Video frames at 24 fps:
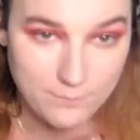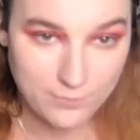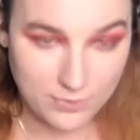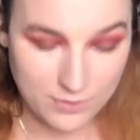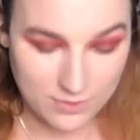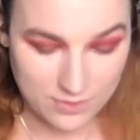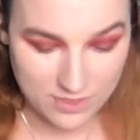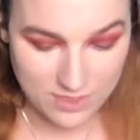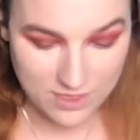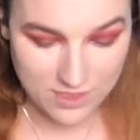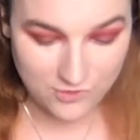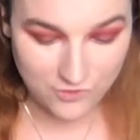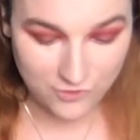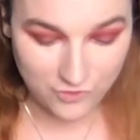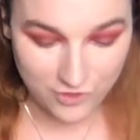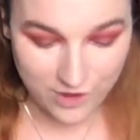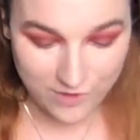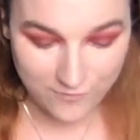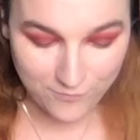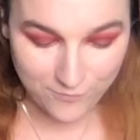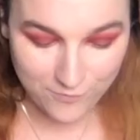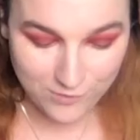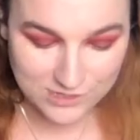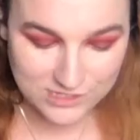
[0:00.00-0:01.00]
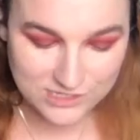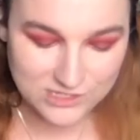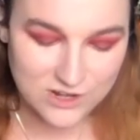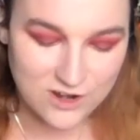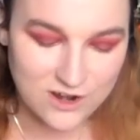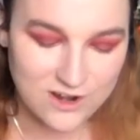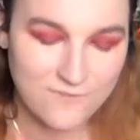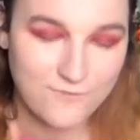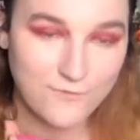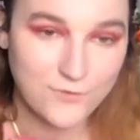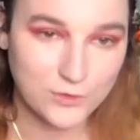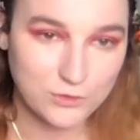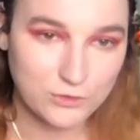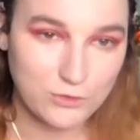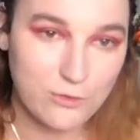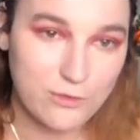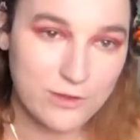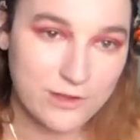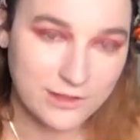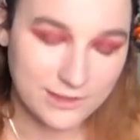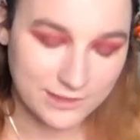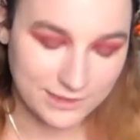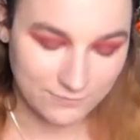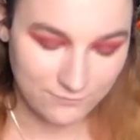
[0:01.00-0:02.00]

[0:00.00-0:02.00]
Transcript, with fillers: the Jeffree Star Velour